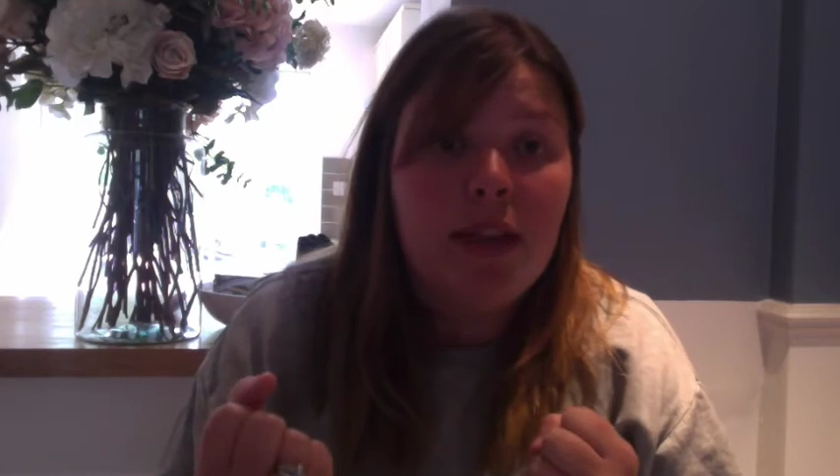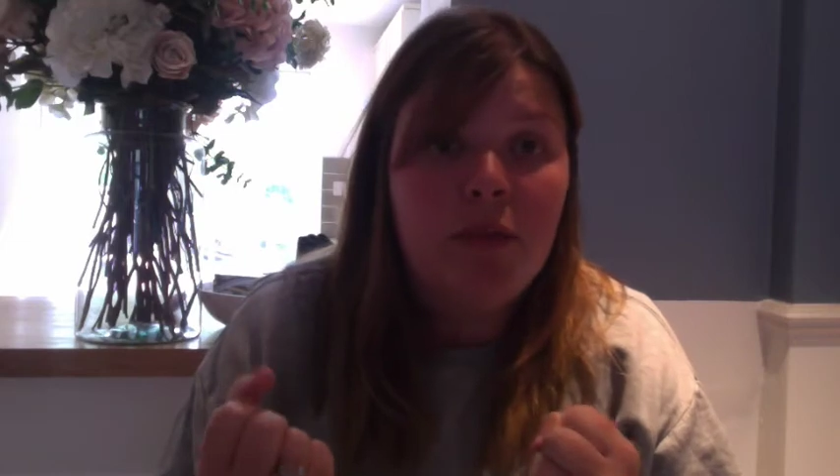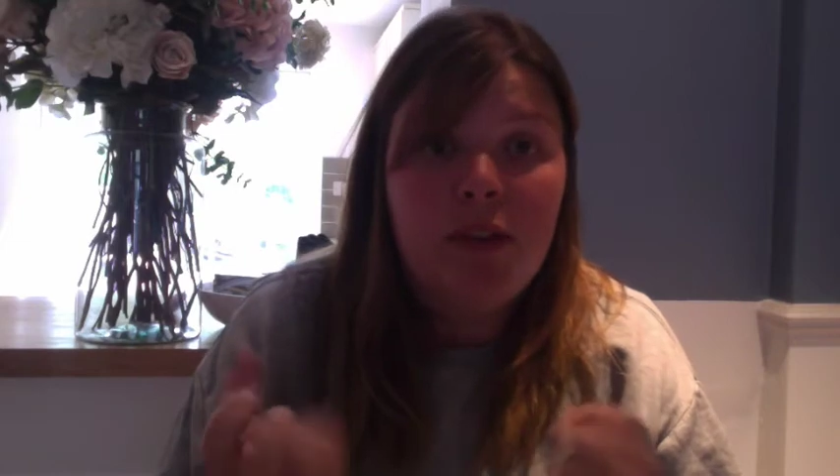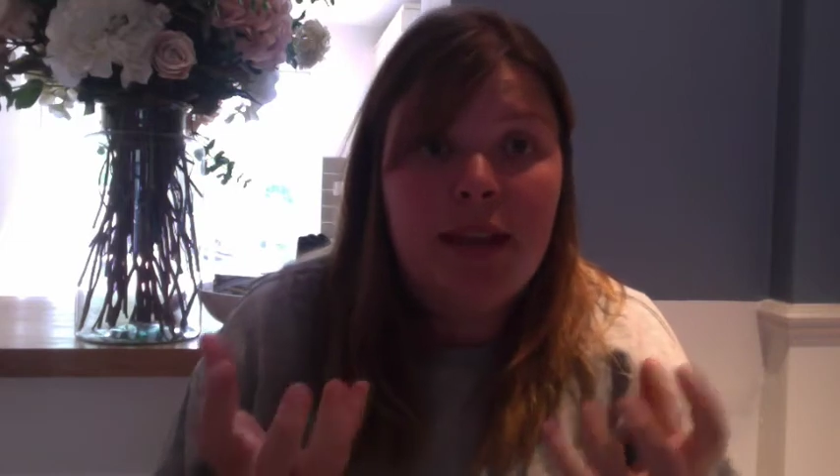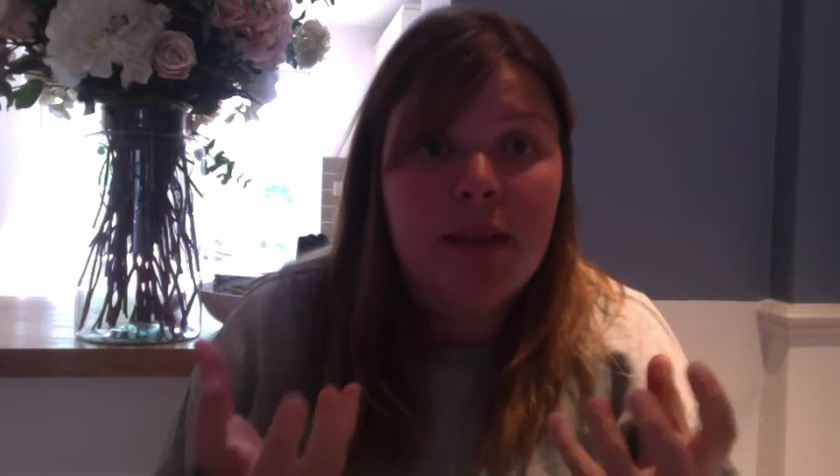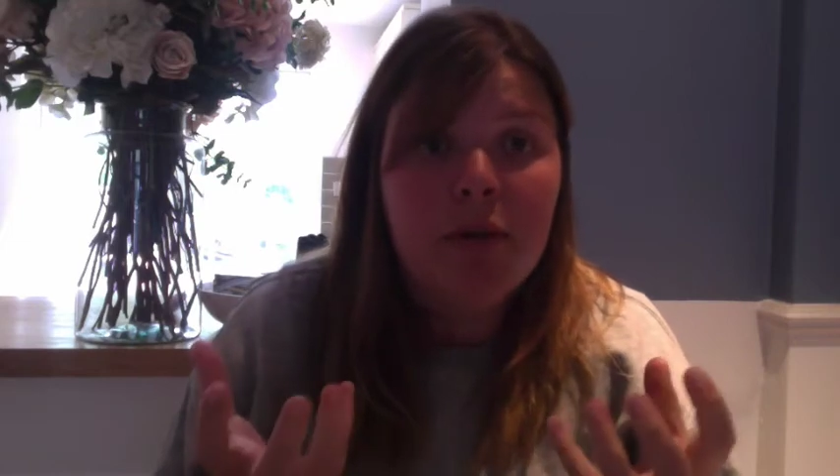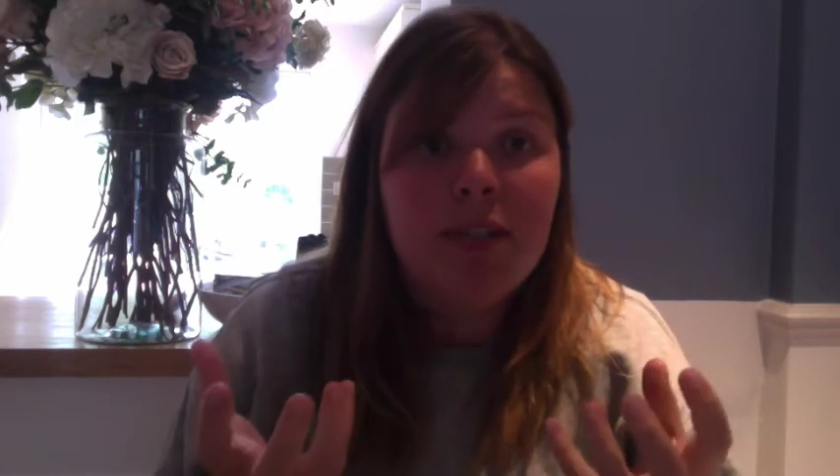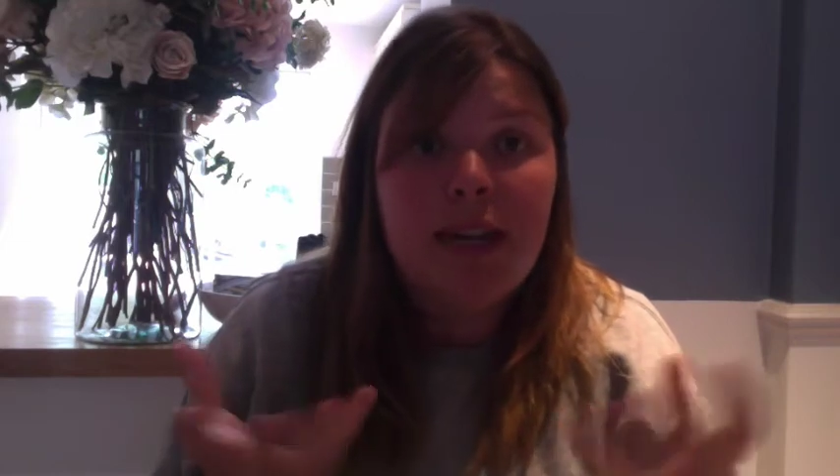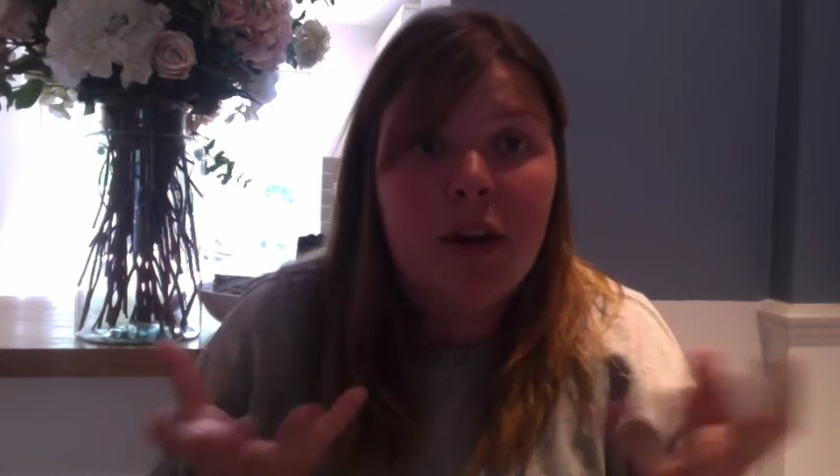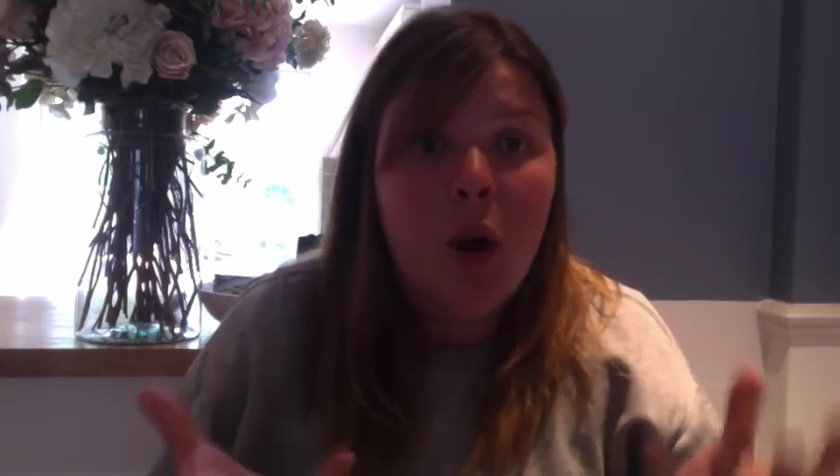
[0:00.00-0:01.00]
within the
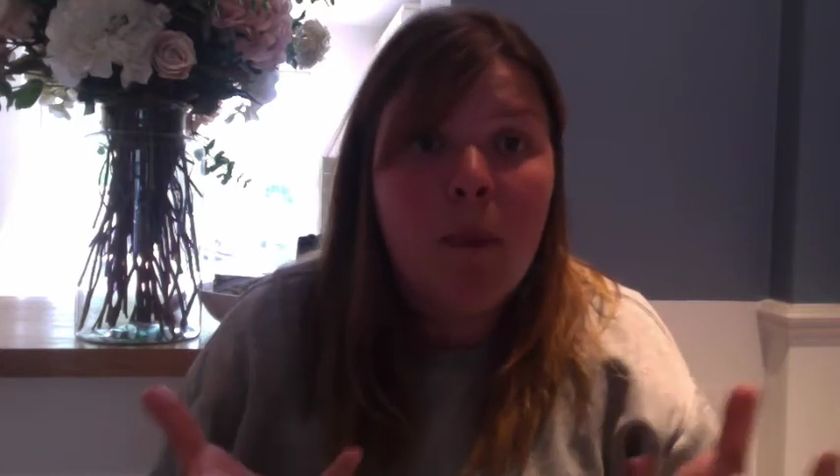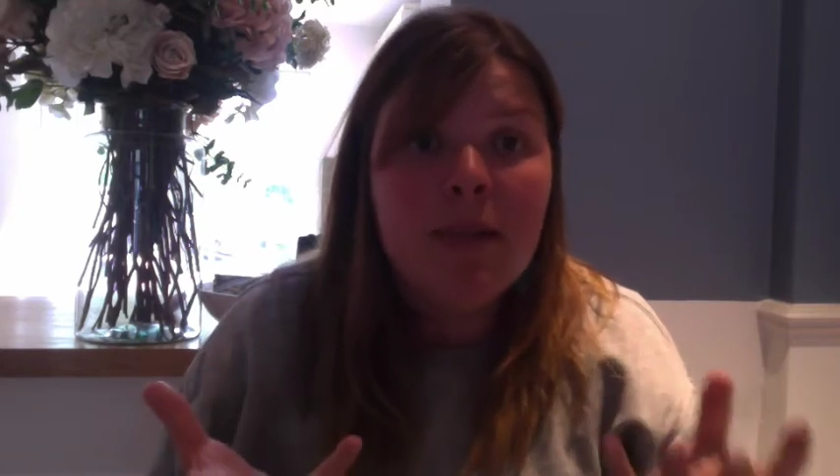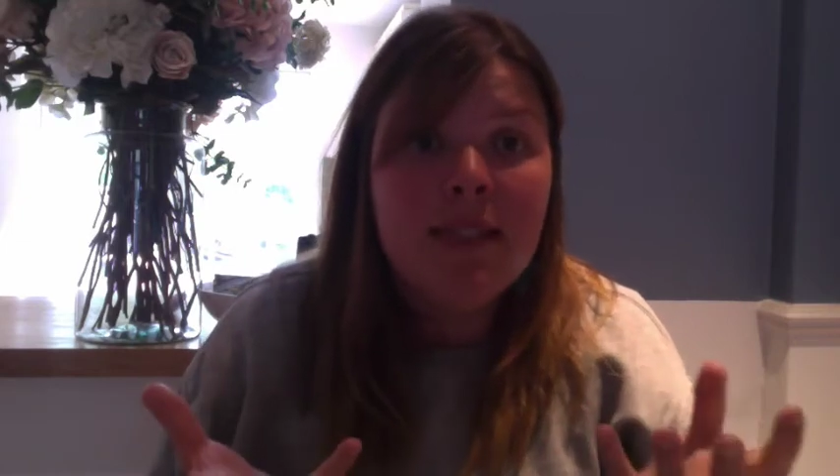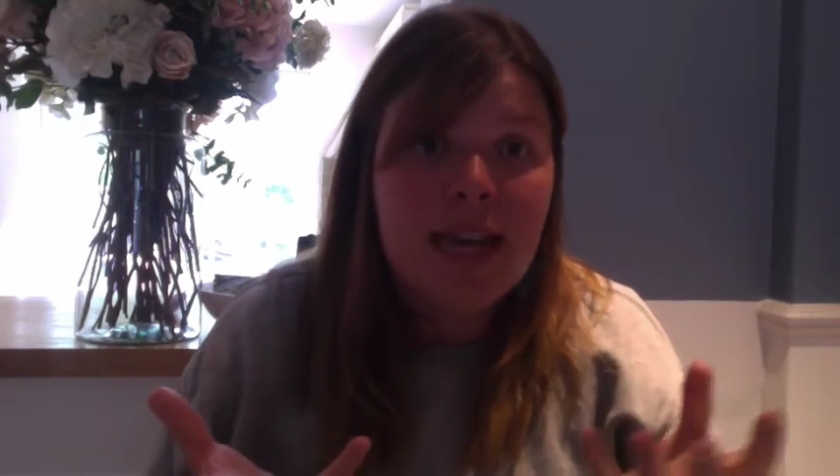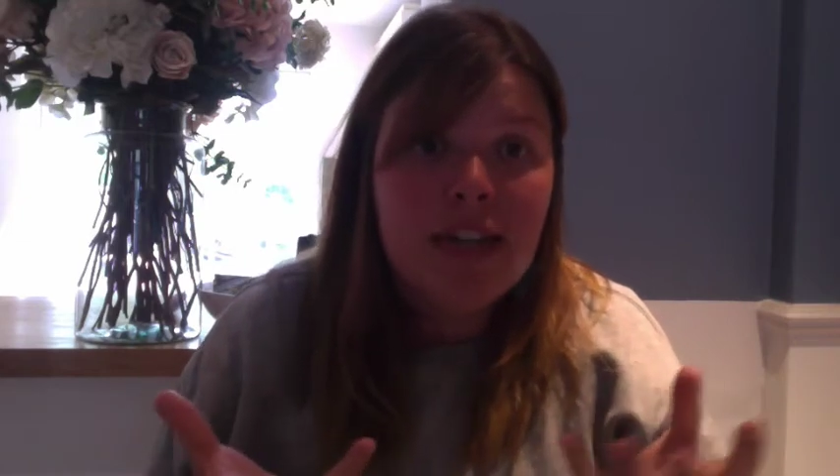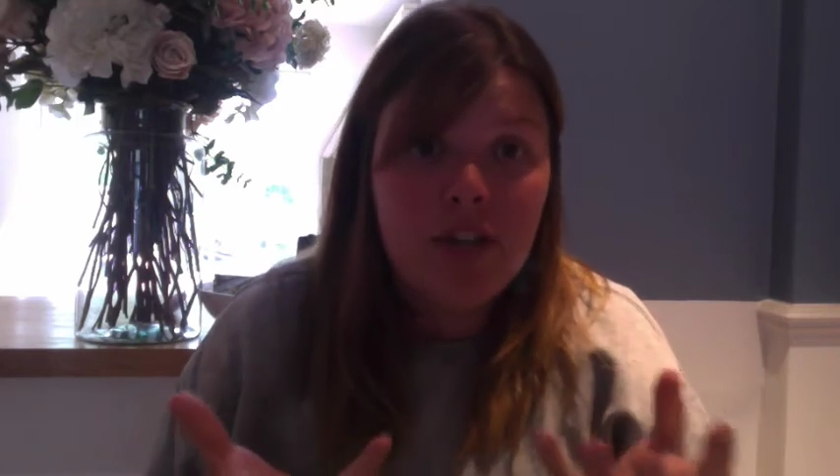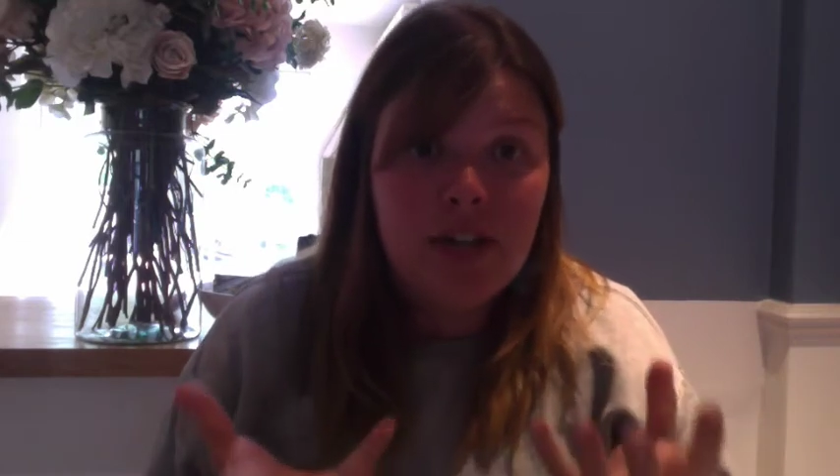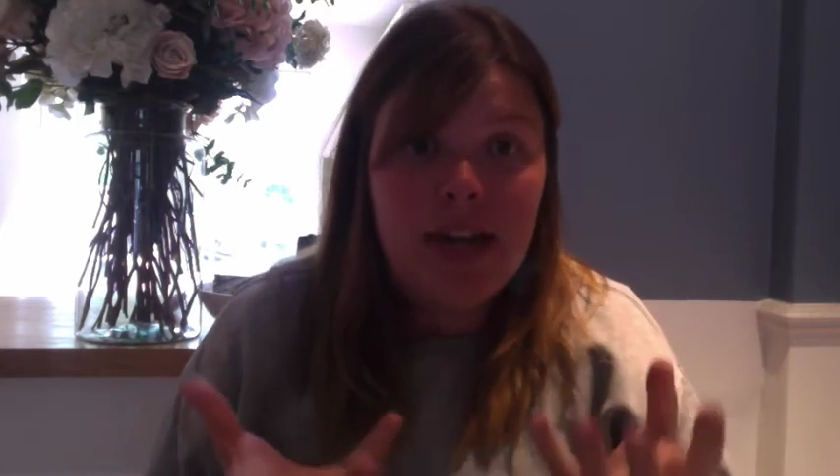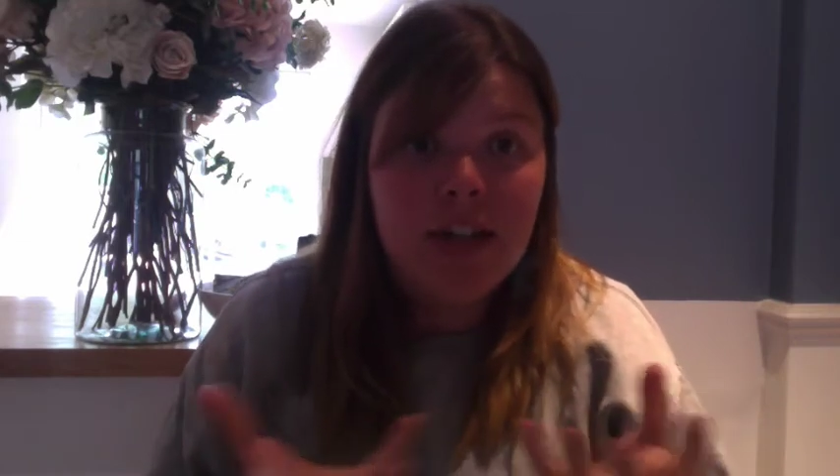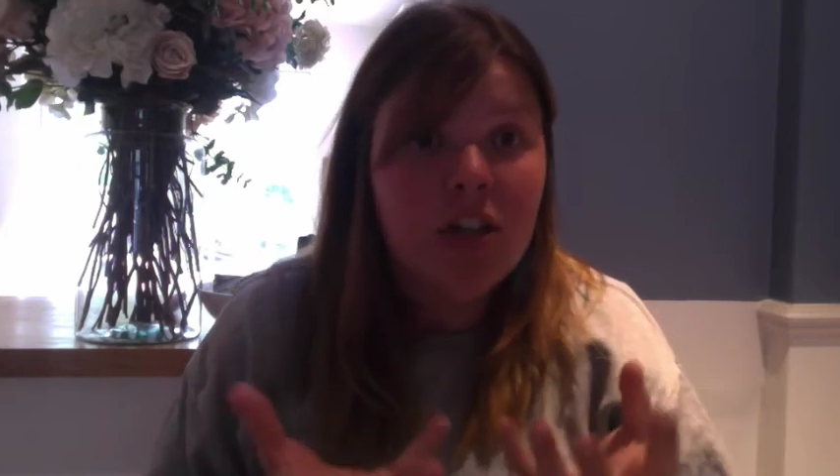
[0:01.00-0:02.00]
body, and
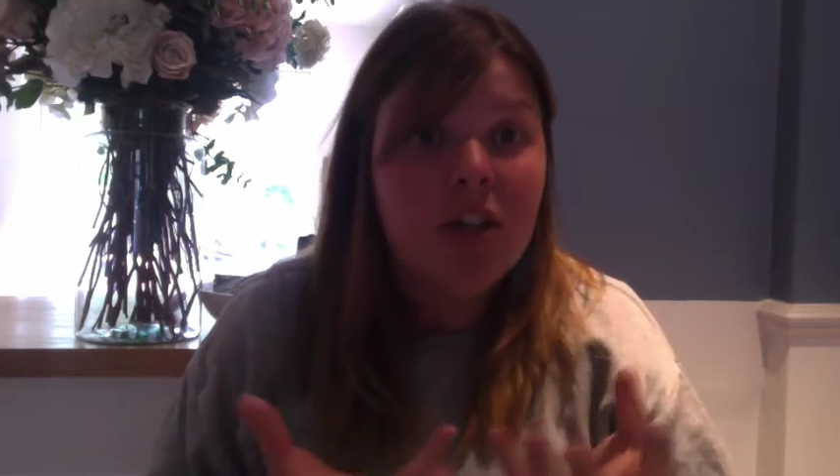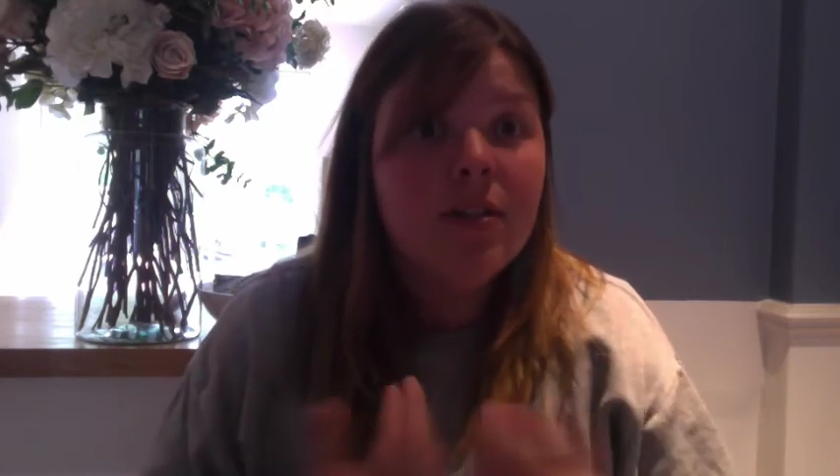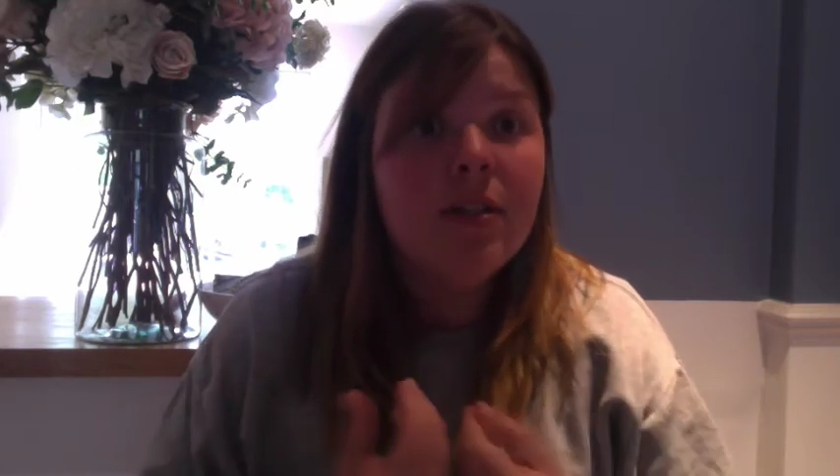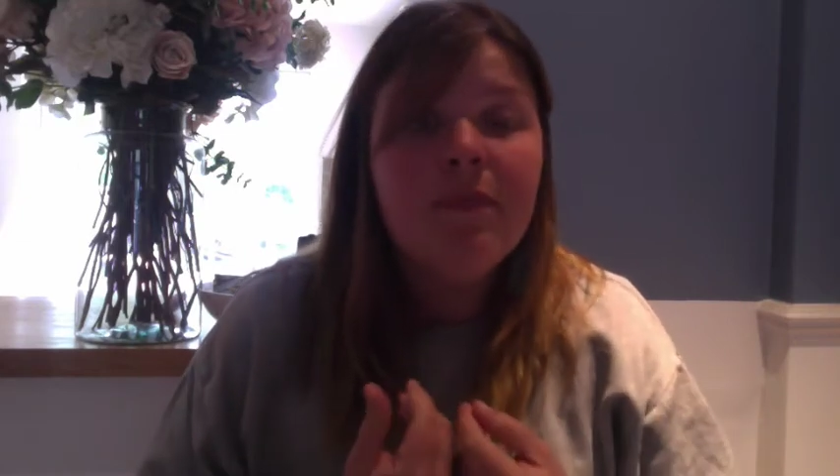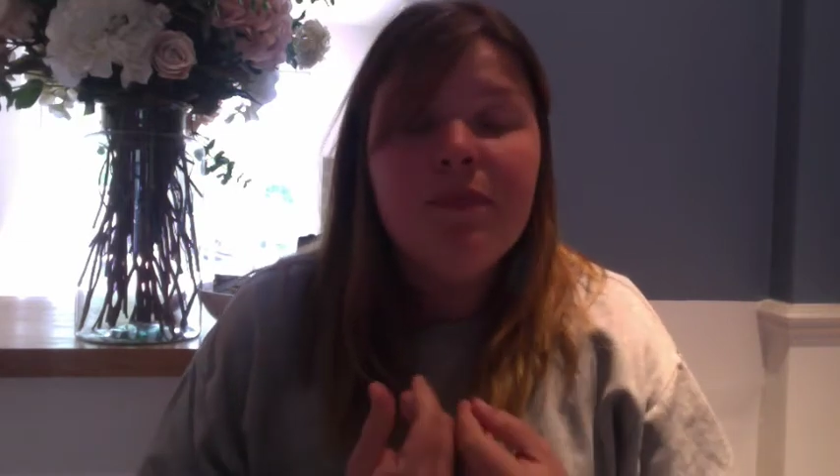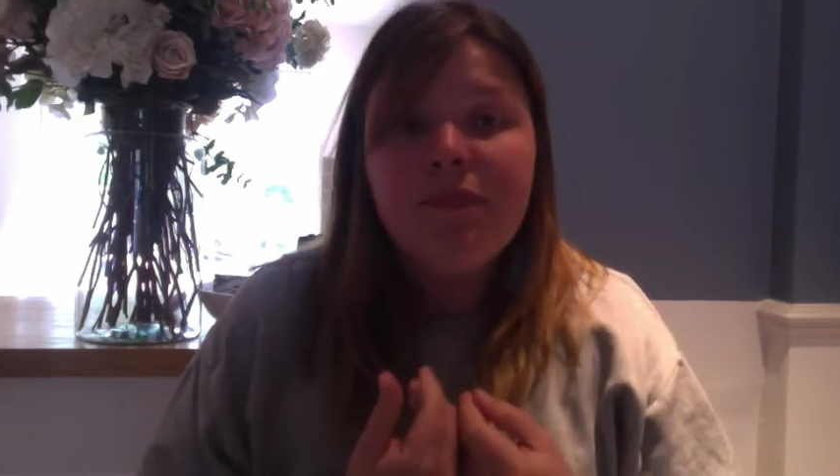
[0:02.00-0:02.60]
compensation issues.